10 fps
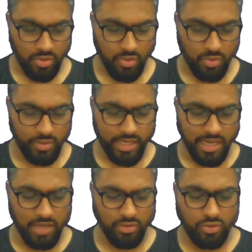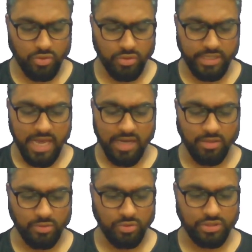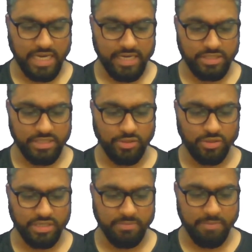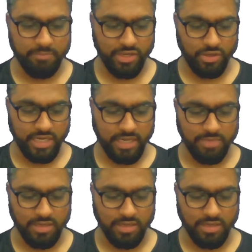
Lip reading: Okay, Ankur, yeah, Ankush, I still don't remember your name.